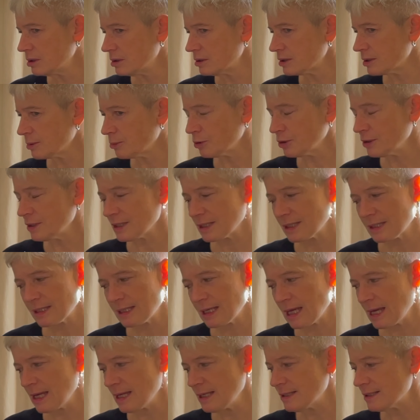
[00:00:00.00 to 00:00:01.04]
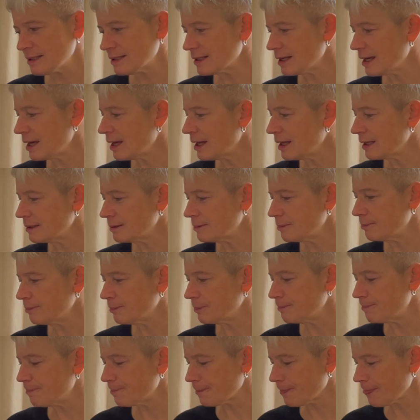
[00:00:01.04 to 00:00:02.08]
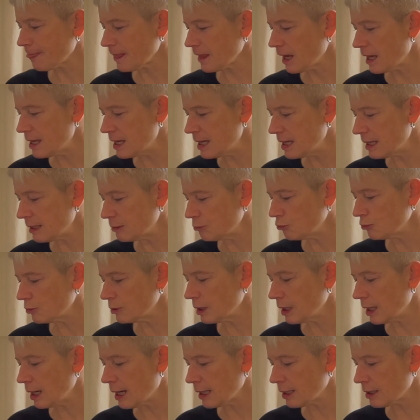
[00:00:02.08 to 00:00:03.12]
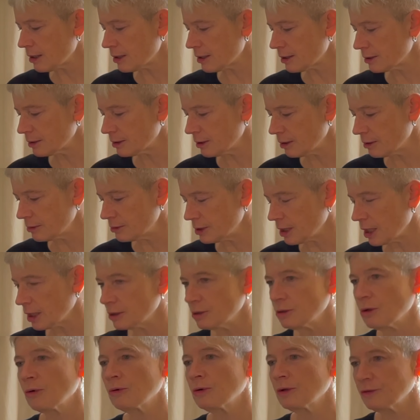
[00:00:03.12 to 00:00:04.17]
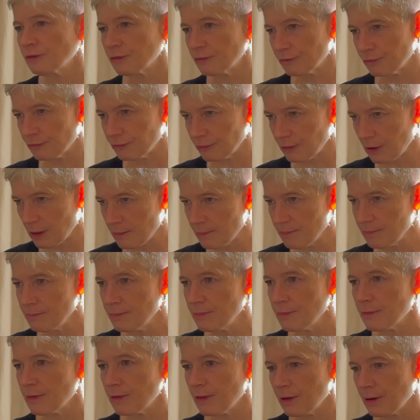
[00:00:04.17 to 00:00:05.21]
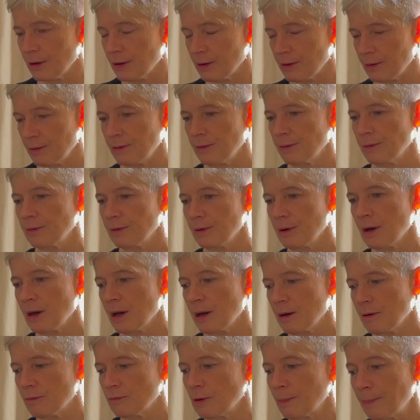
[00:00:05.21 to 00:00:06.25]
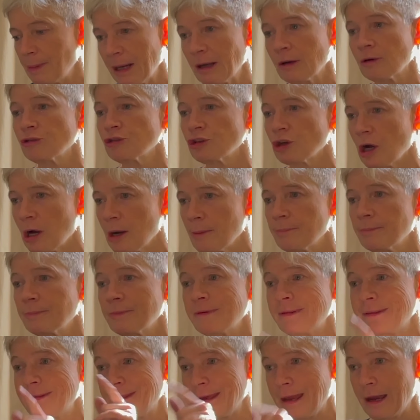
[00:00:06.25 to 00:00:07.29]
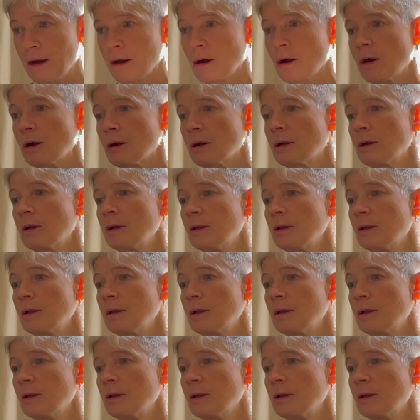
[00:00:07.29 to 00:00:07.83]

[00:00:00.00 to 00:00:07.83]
somewhere in the States. And it, I got a, a notice from the uh, repair shop there